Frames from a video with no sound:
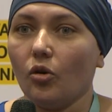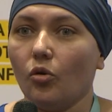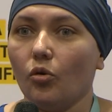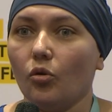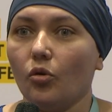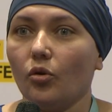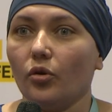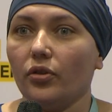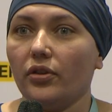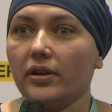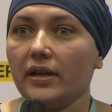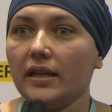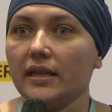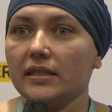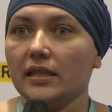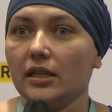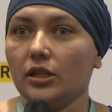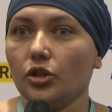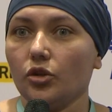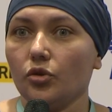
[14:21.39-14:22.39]
or there
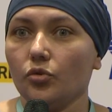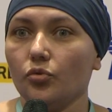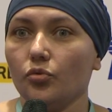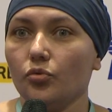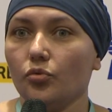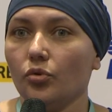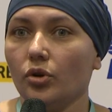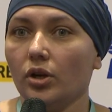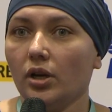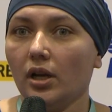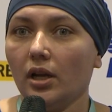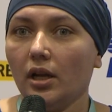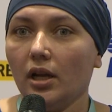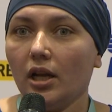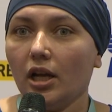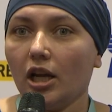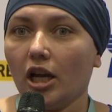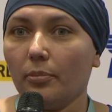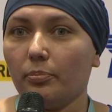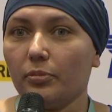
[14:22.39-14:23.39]
is a new
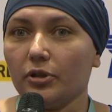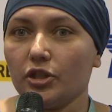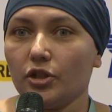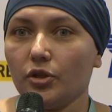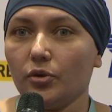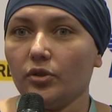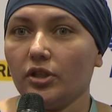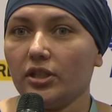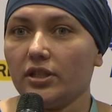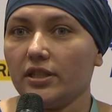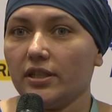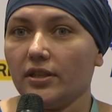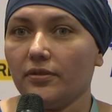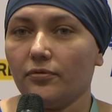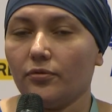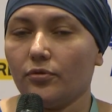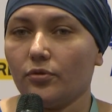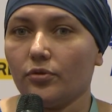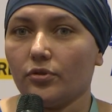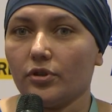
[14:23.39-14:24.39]
opportunity
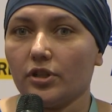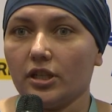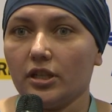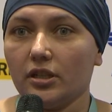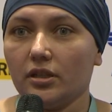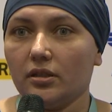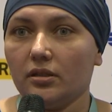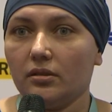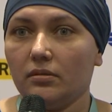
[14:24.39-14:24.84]
for